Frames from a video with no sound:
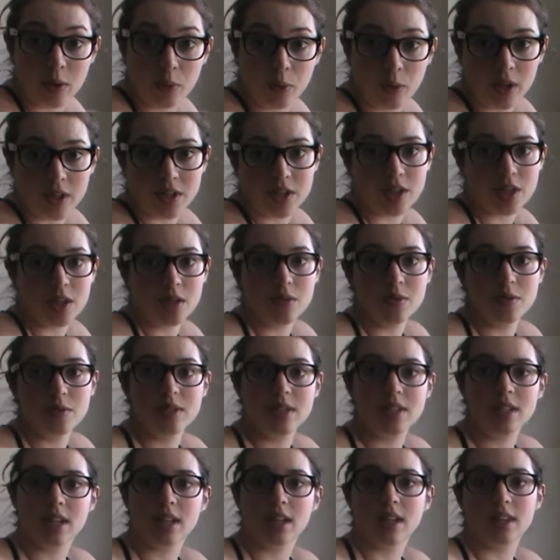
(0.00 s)
want to
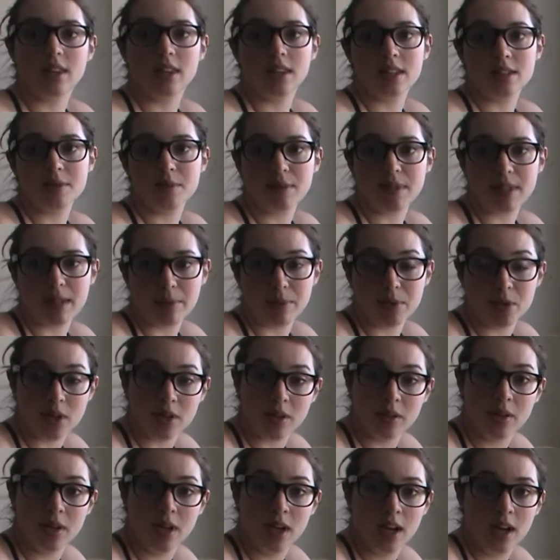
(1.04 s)
use in this week's
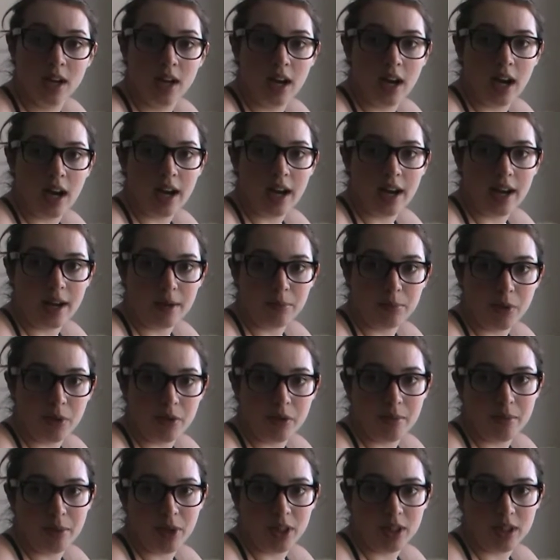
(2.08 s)
episode, I upload
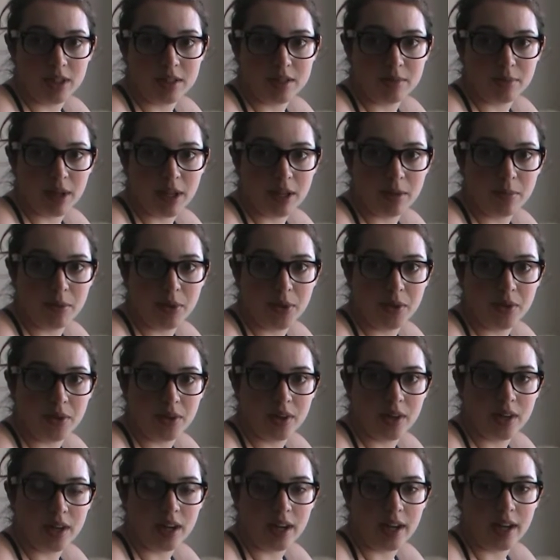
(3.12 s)
them all onto my
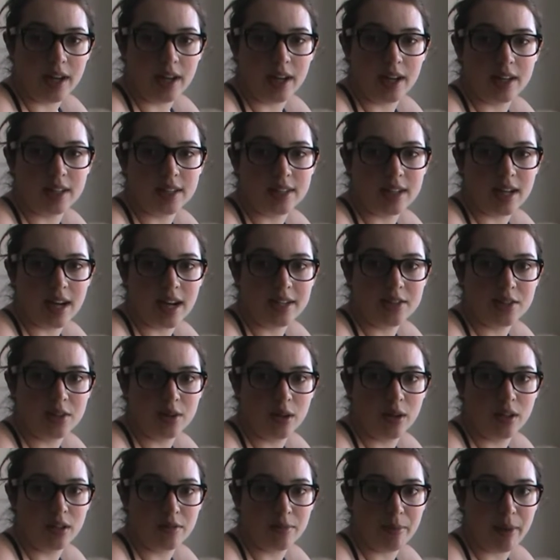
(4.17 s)
computer, and I do
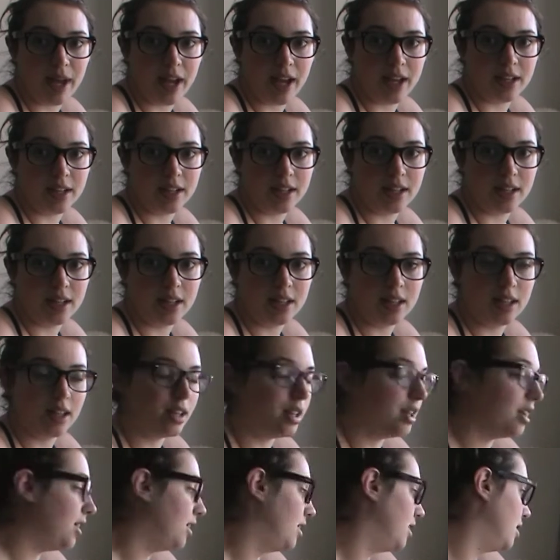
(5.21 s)
all of my editing
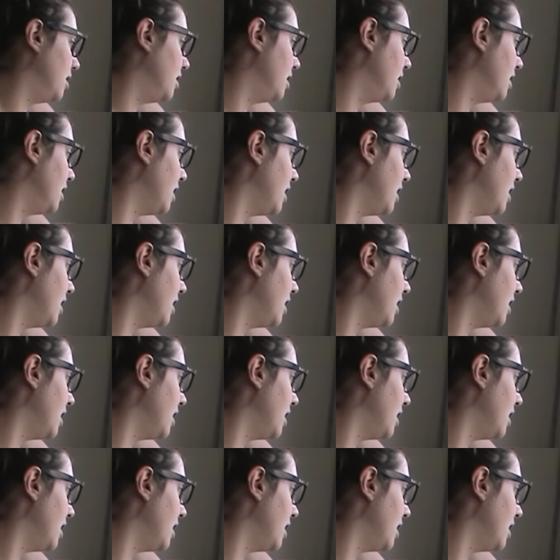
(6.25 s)
in